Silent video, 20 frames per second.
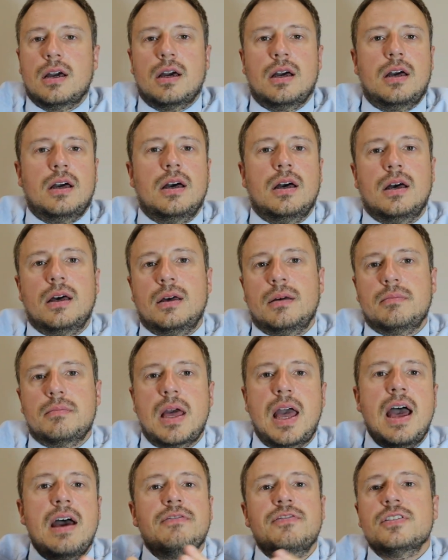
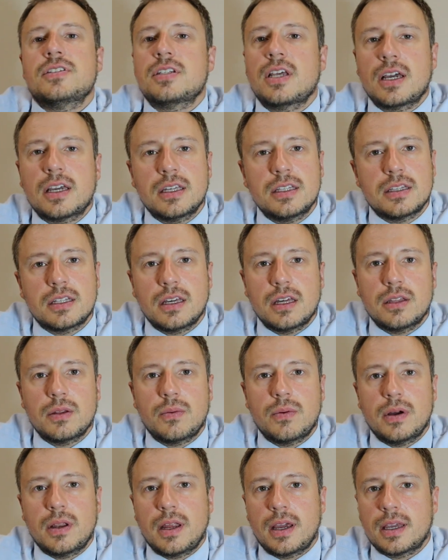half a second, the
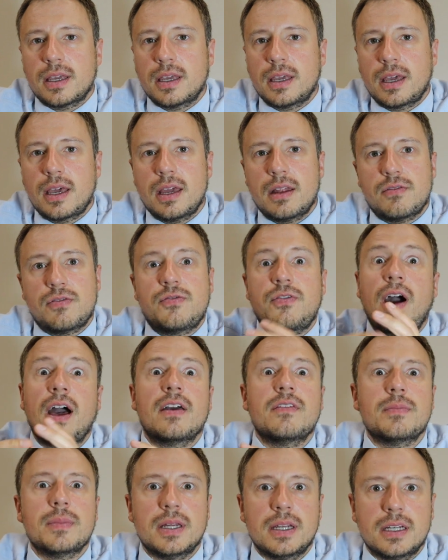other one I get
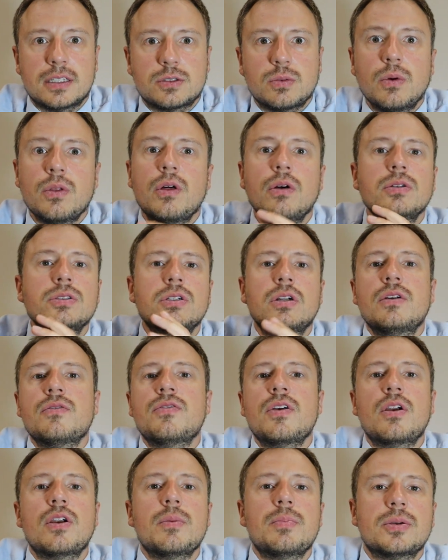5 minutes. Well, those
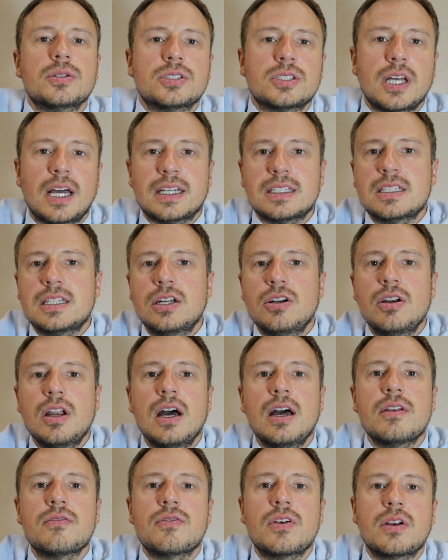aren't very precise. They're
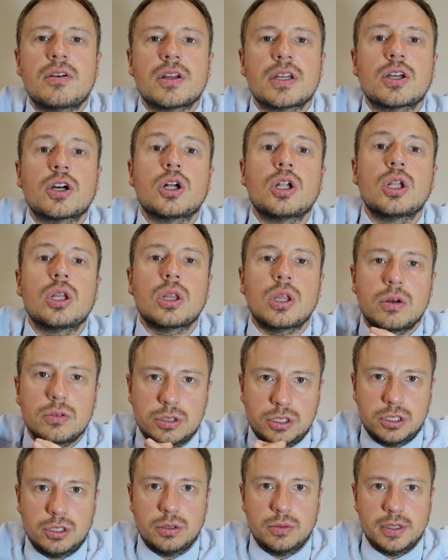not very
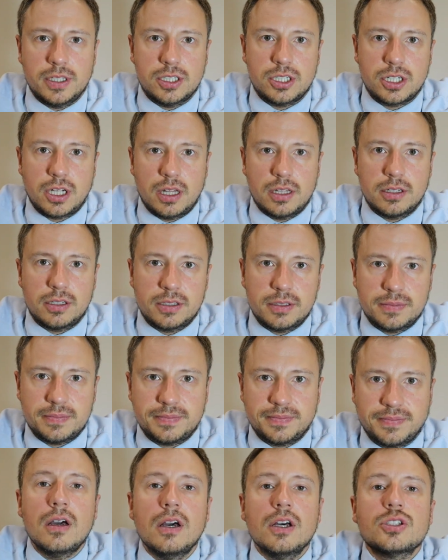close to each other.
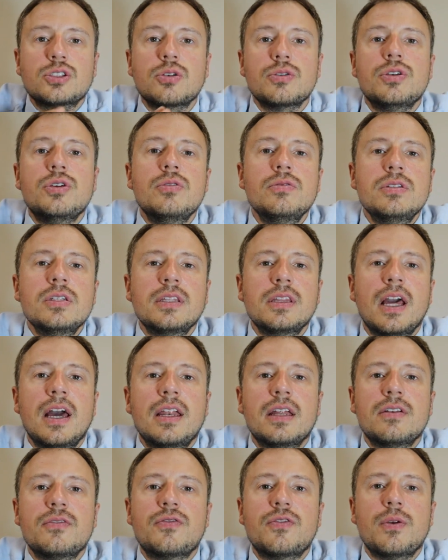So using
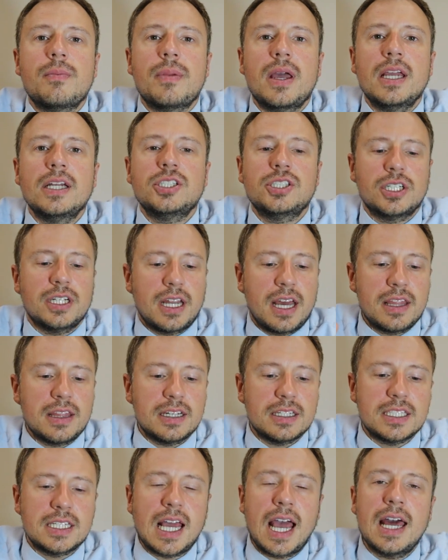that information
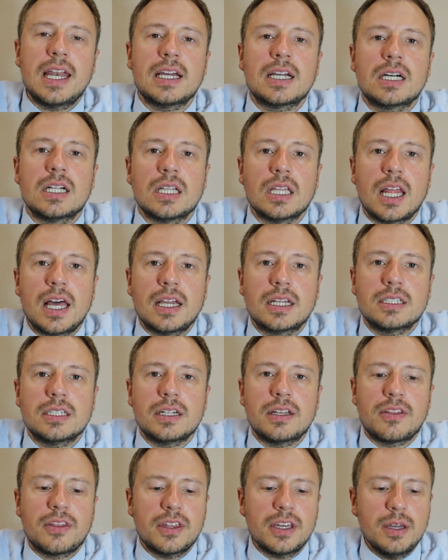and the data
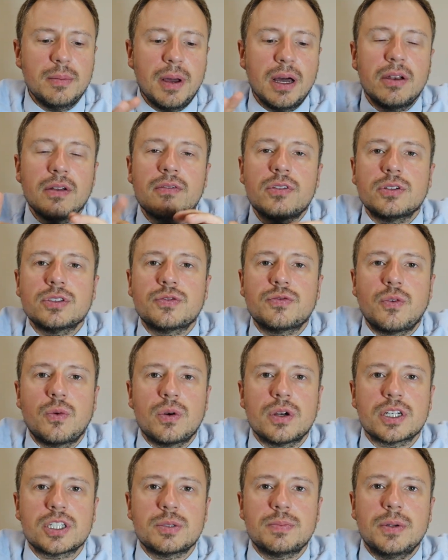collected, think about of those
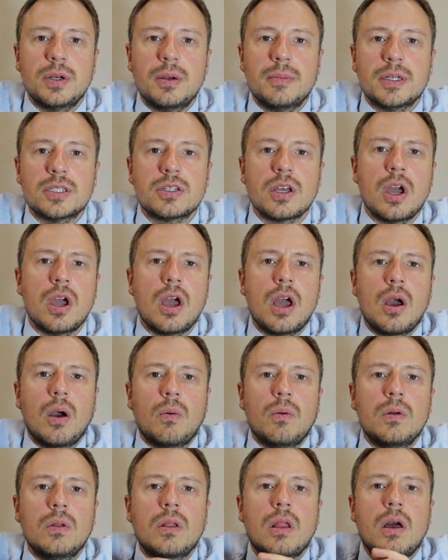4 experiments,
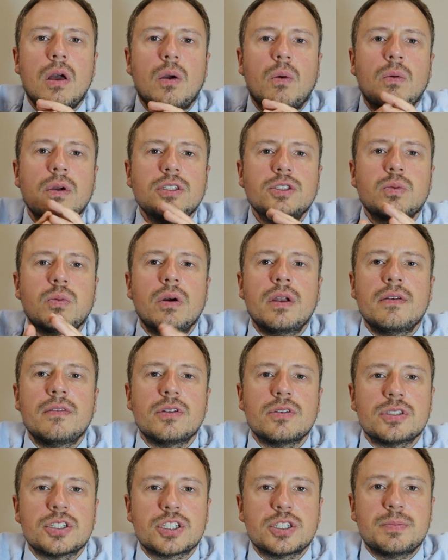well, which one
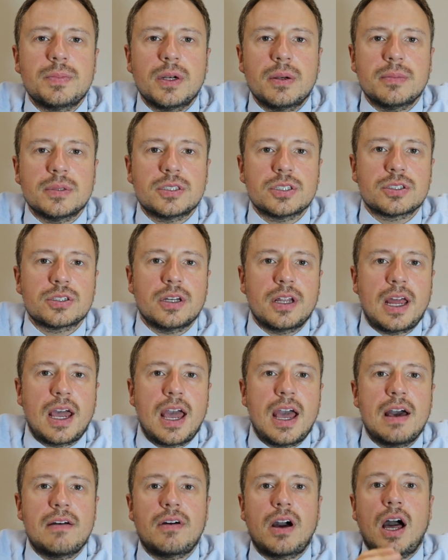of those experiments is
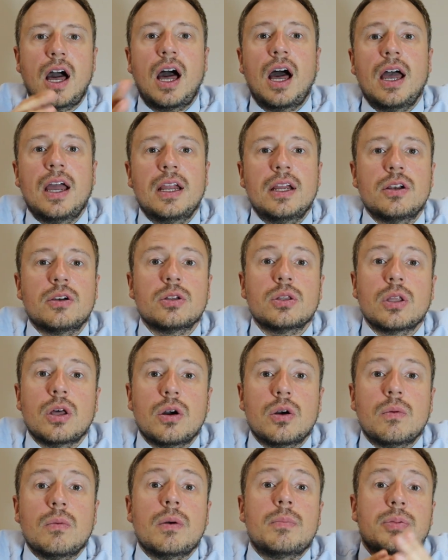gonna have a high or
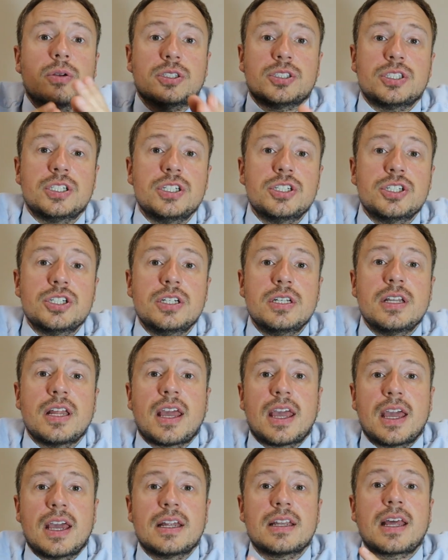low precision
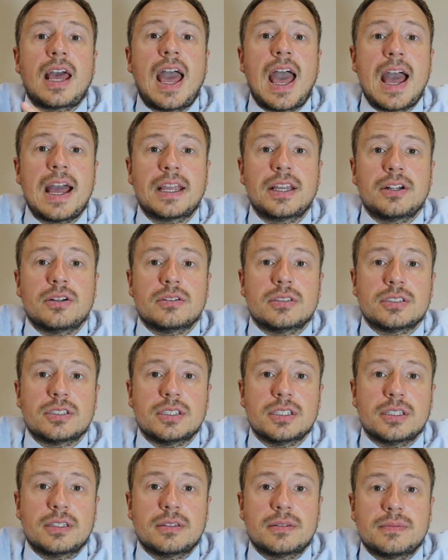and
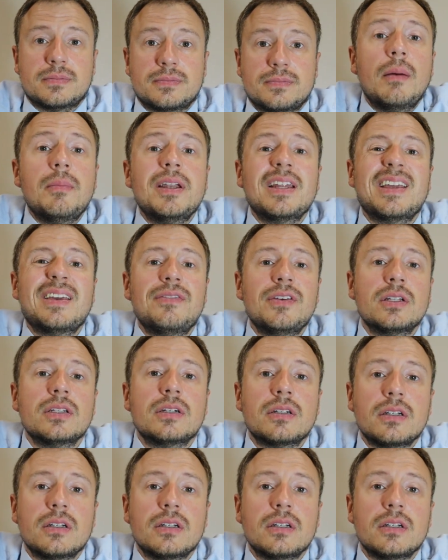accuracy? I'm gonna give you a